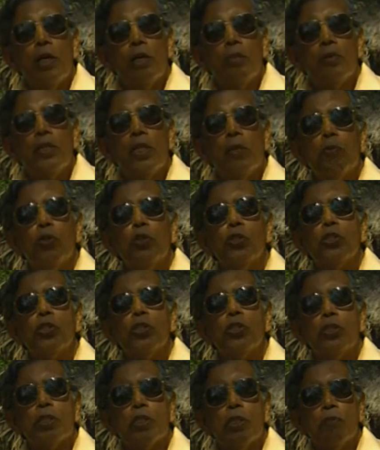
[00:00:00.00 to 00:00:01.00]
of the
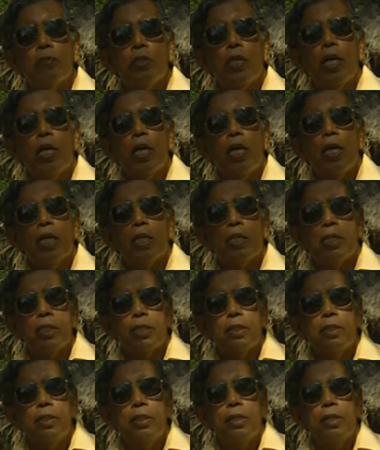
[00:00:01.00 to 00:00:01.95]
emotions of the heart,